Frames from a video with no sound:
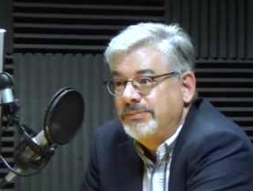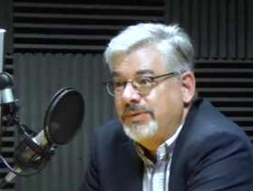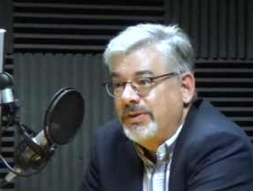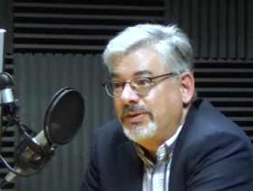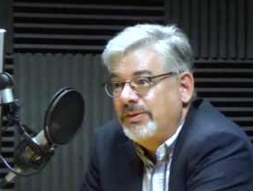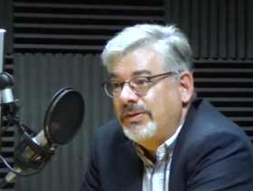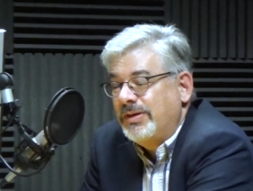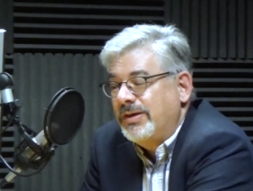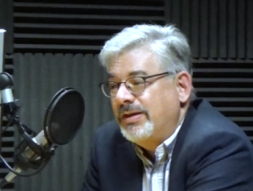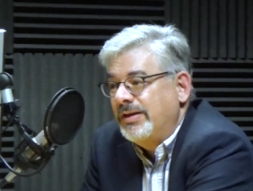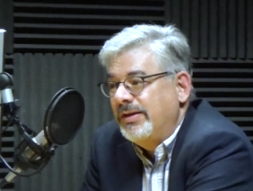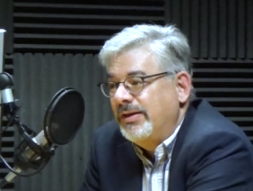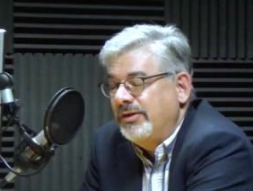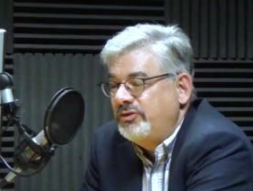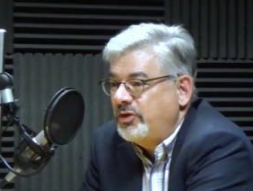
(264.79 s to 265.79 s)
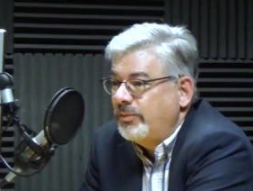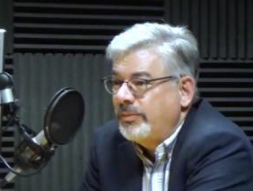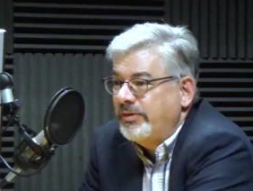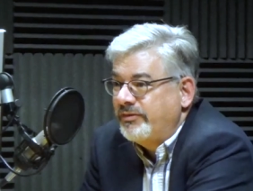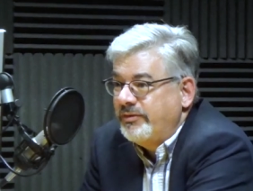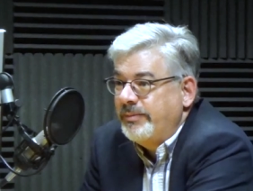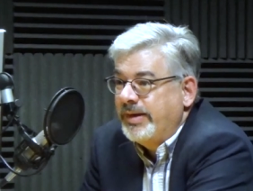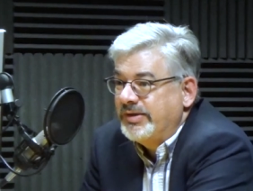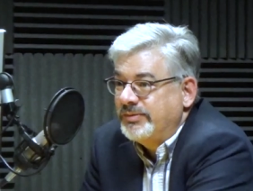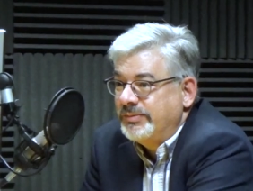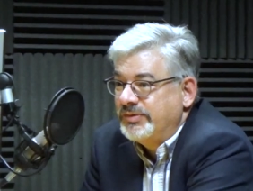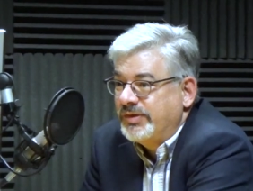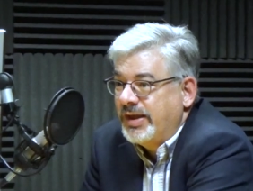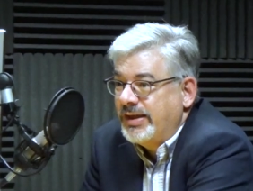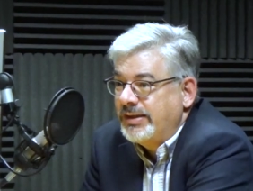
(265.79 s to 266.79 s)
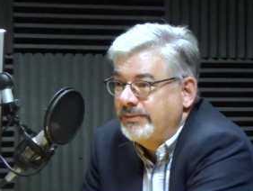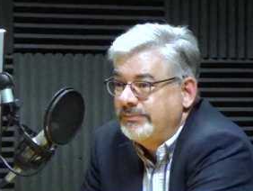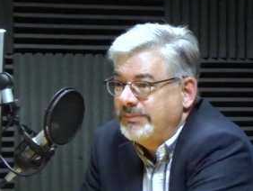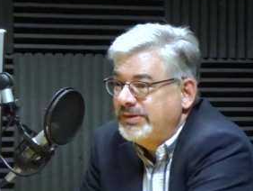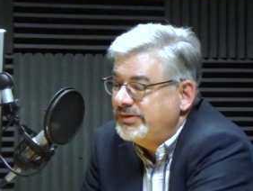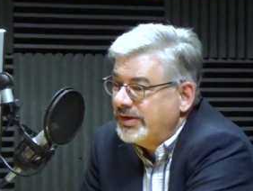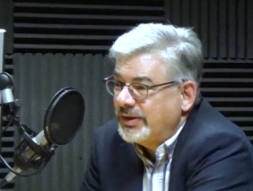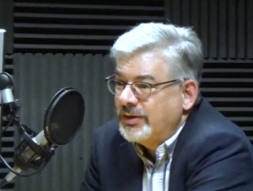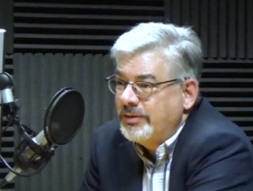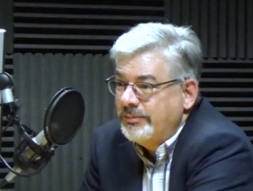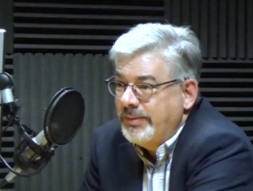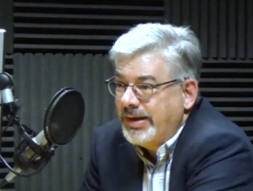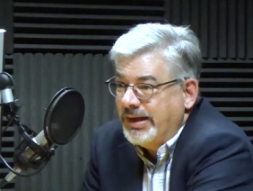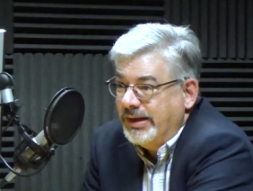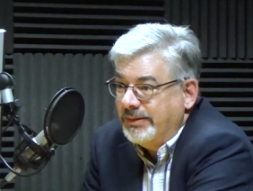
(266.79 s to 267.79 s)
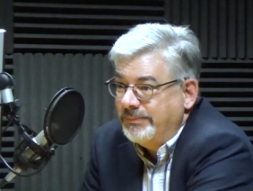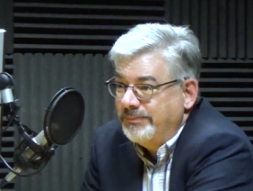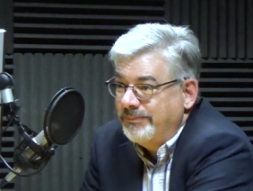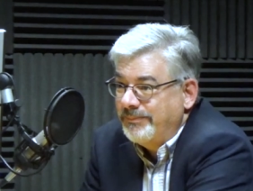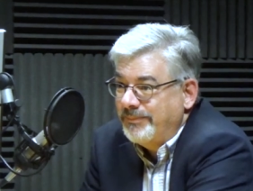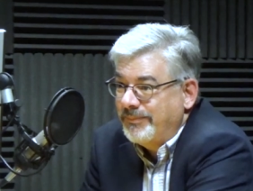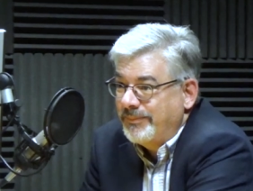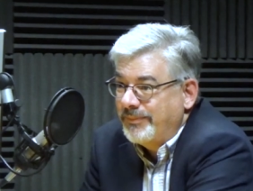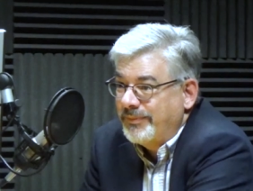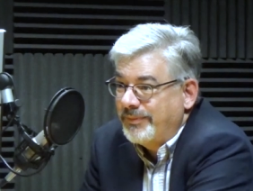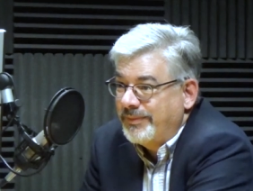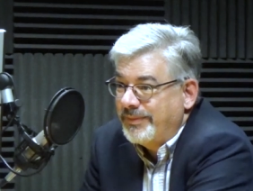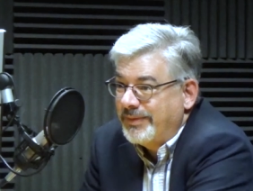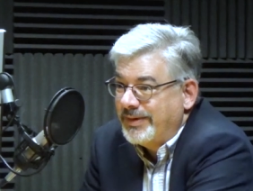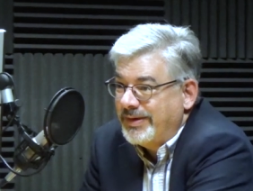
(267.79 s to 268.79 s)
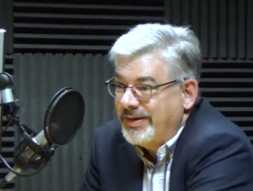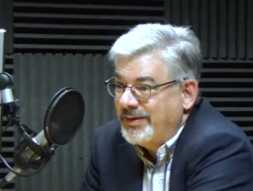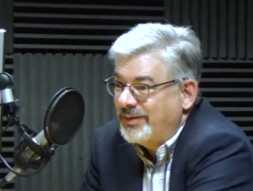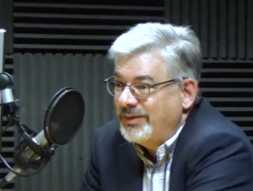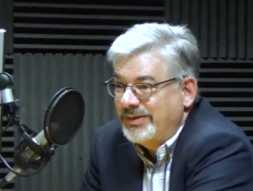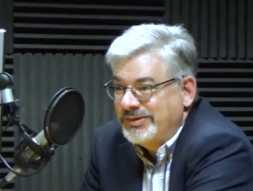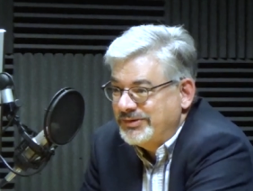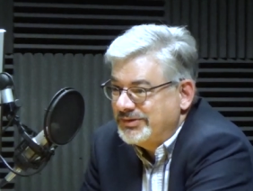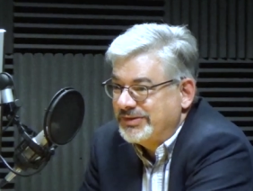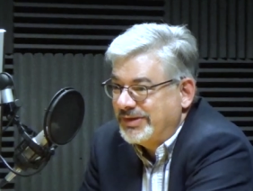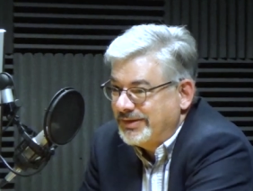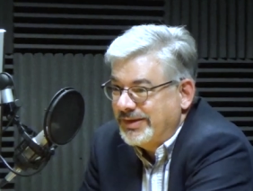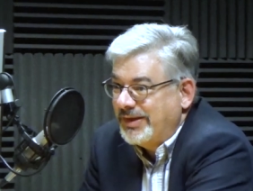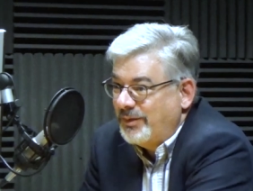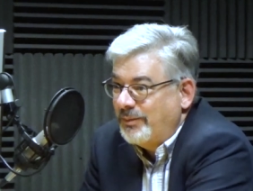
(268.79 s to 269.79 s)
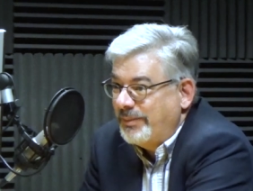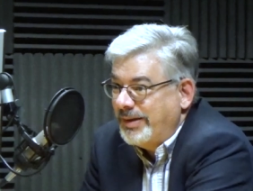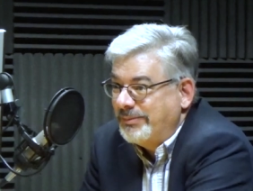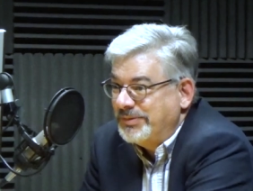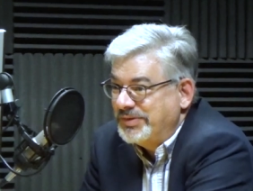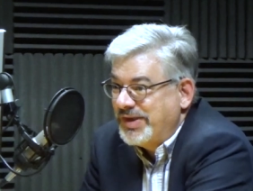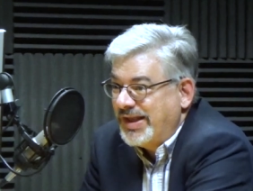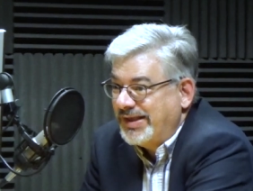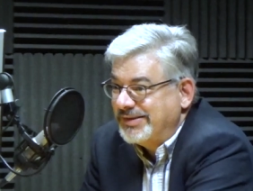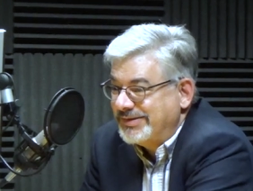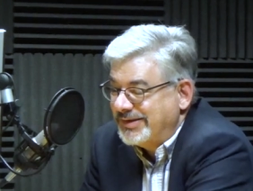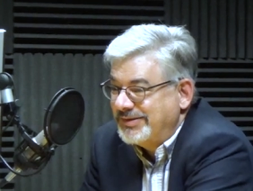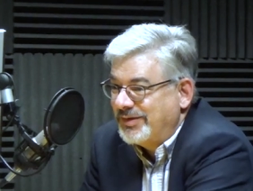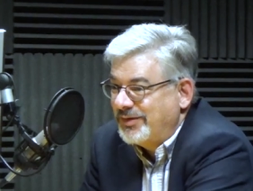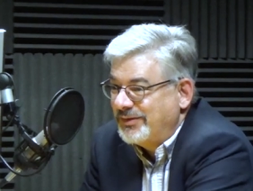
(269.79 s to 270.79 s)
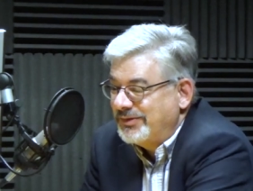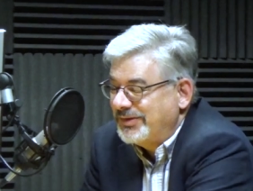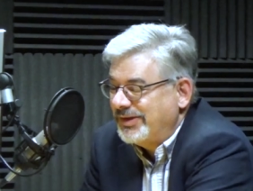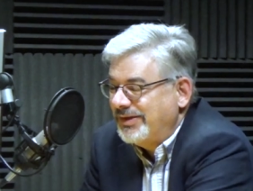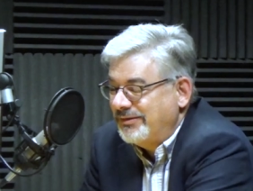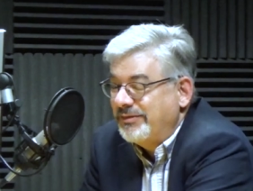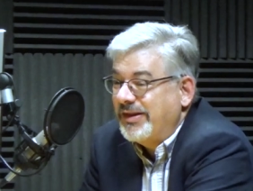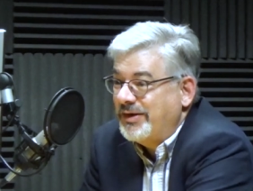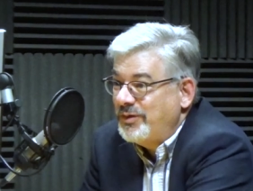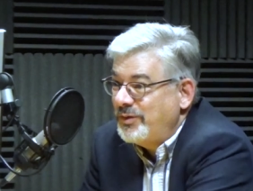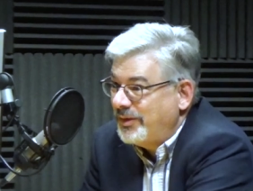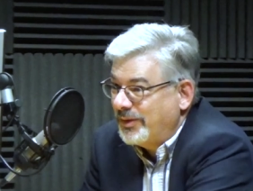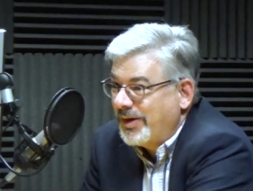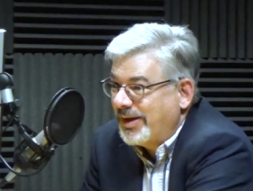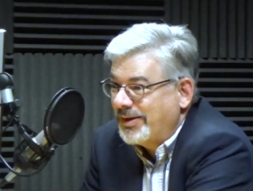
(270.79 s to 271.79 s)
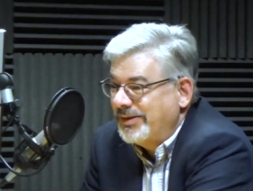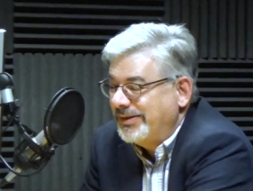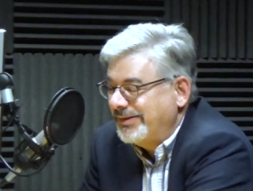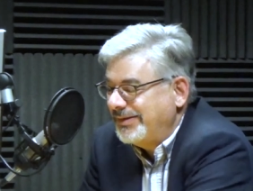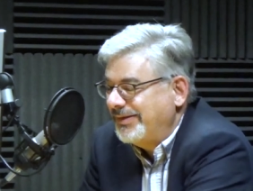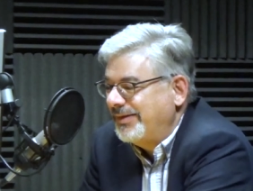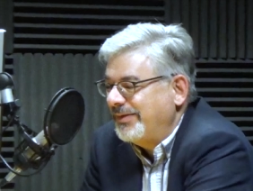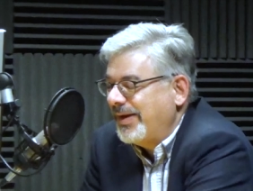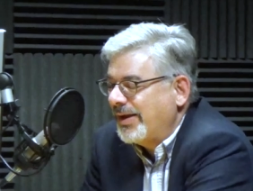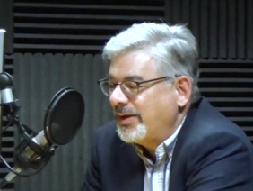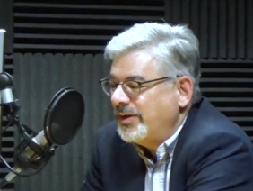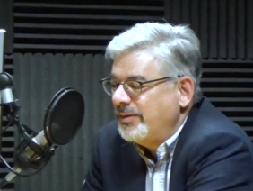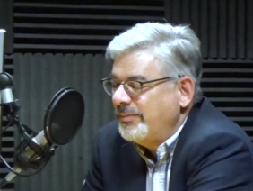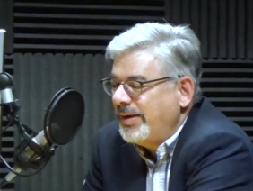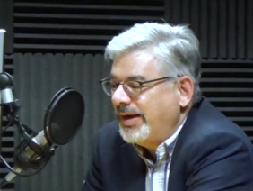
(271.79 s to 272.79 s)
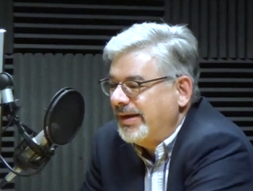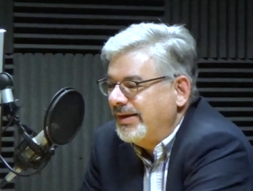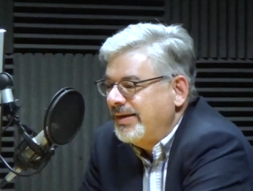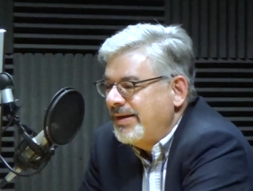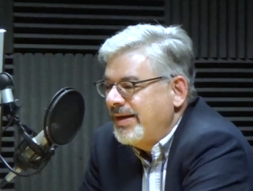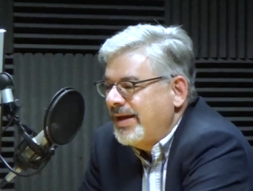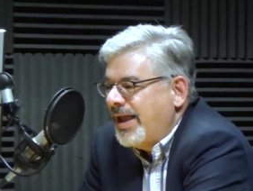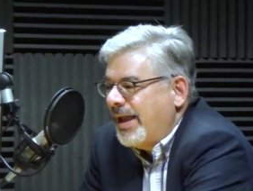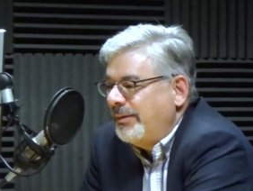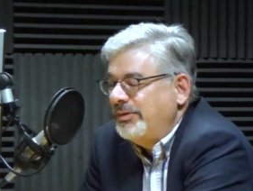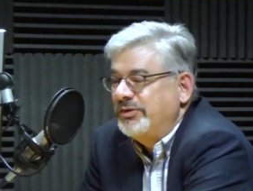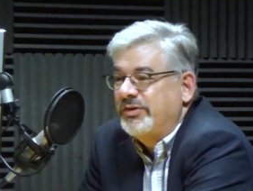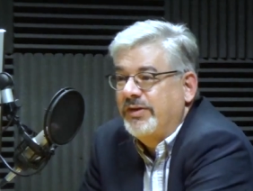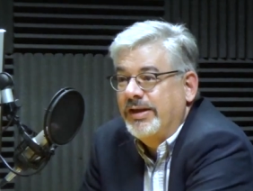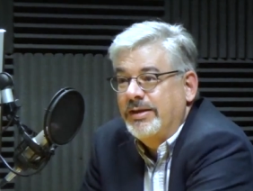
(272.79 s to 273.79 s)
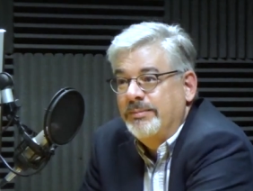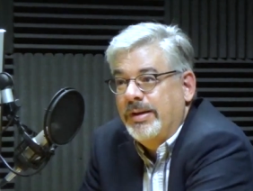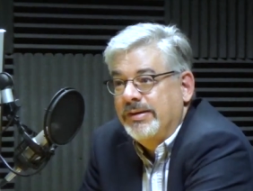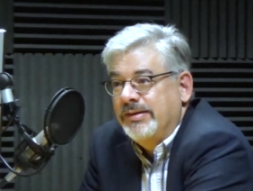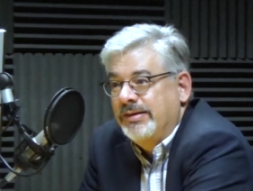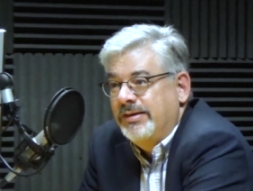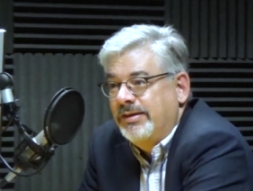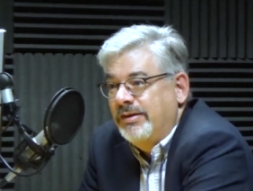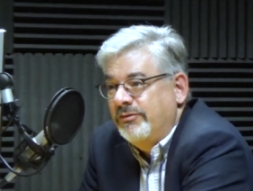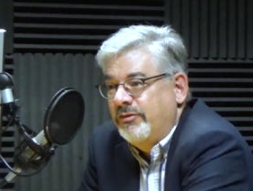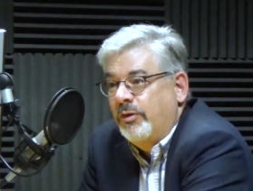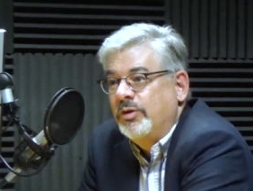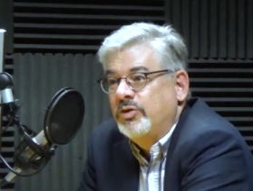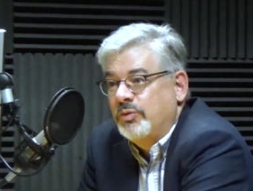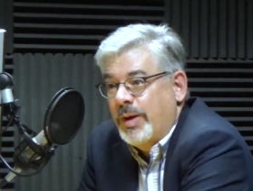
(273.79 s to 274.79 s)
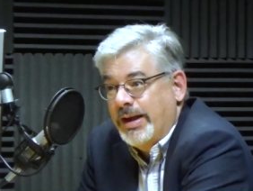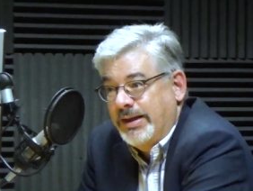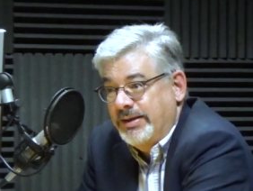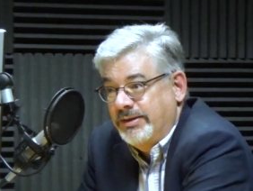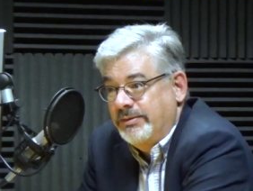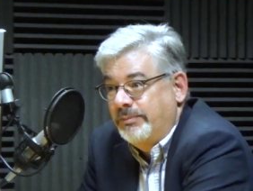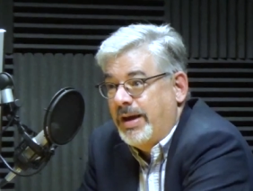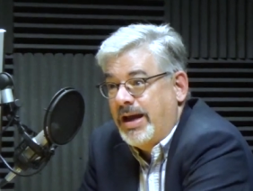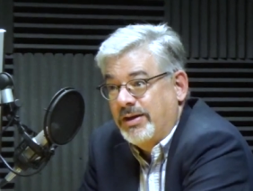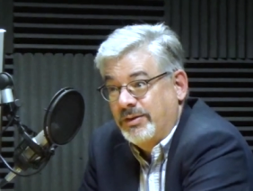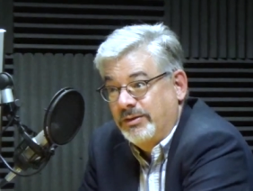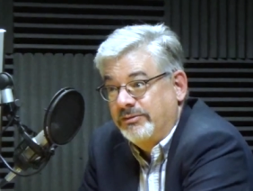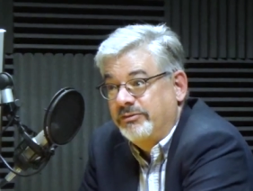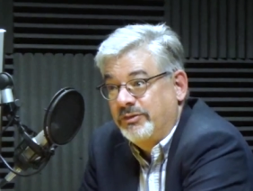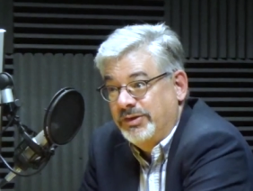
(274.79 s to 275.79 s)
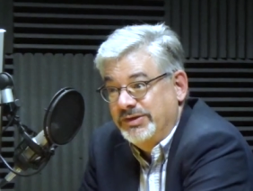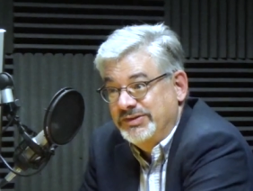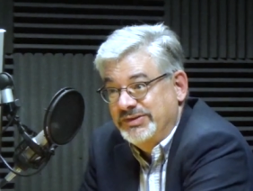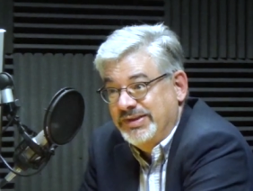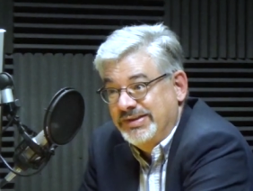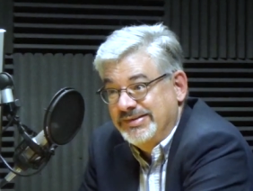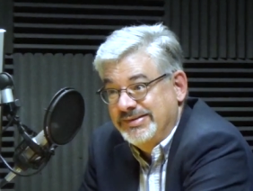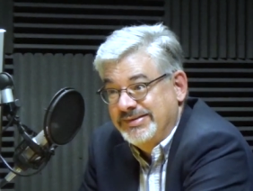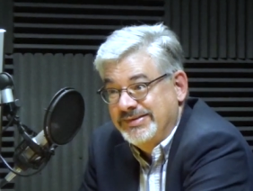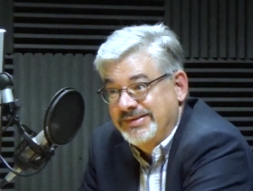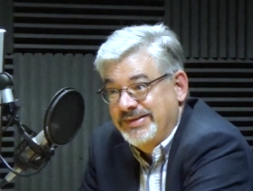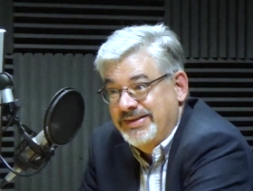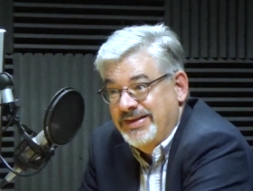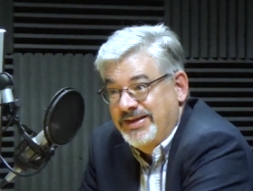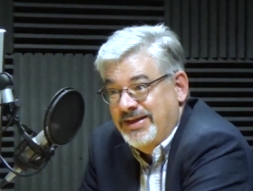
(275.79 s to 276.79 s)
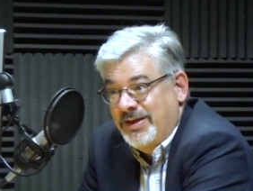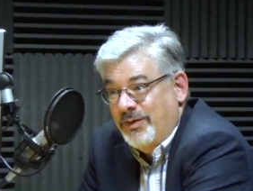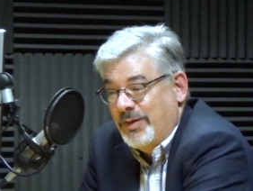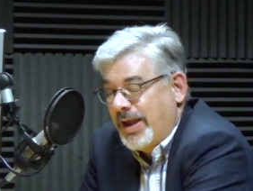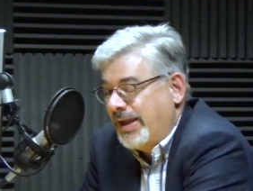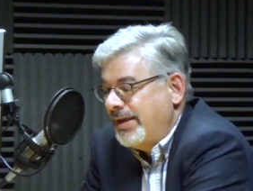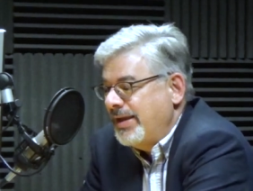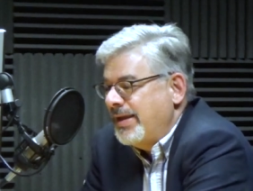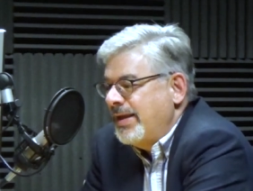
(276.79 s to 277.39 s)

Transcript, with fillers: You know, uh, a German, if he makes a mistake, he's not going to admit it know, it's just like they don't make mistakes. and if they do, they're not going to yeah, yeah. admit it. I mean, just think about the, the Volkswagen debacle, for mm. instance. Oh, yes. Okay.